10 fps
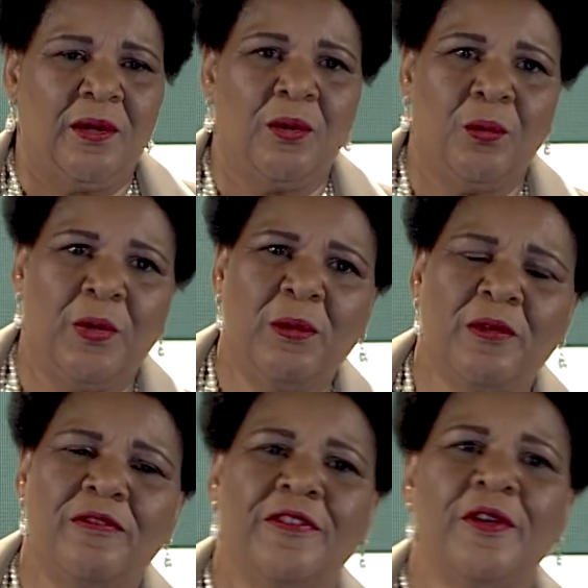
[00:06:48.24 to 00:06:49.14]
We
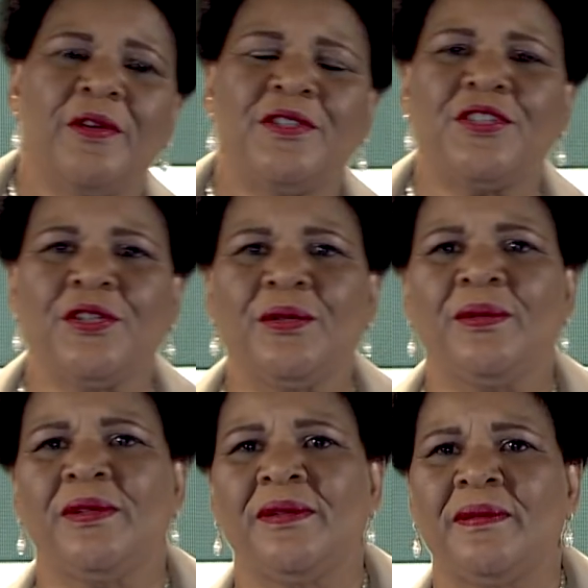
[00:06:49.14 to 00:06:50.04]
refer to
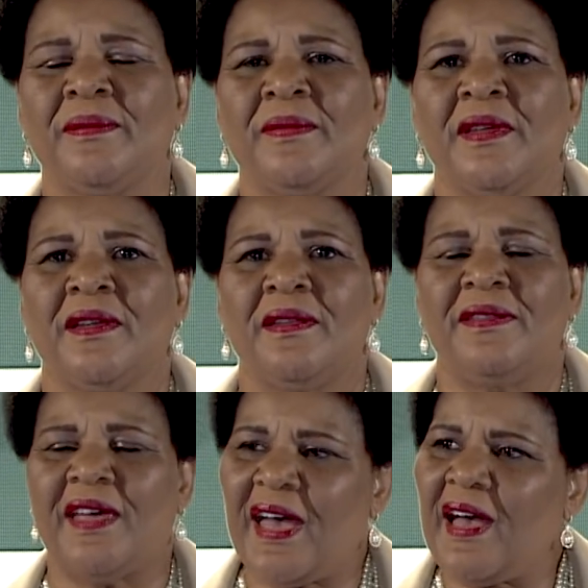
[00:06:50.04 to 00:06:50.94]

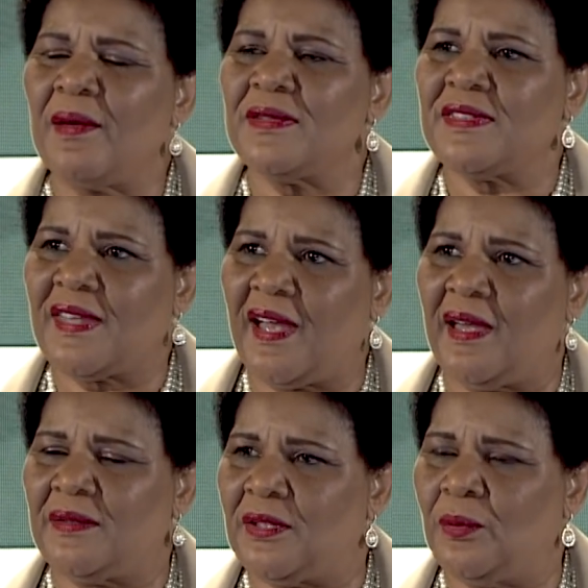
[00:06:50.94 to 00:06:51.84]
the
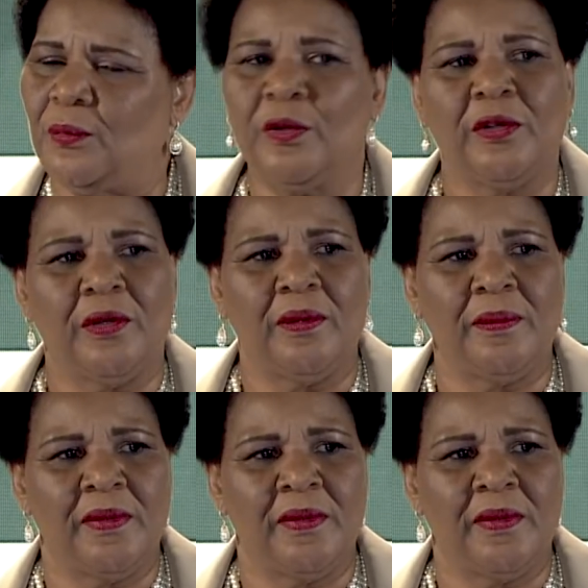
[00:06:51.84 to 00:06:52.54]
outside world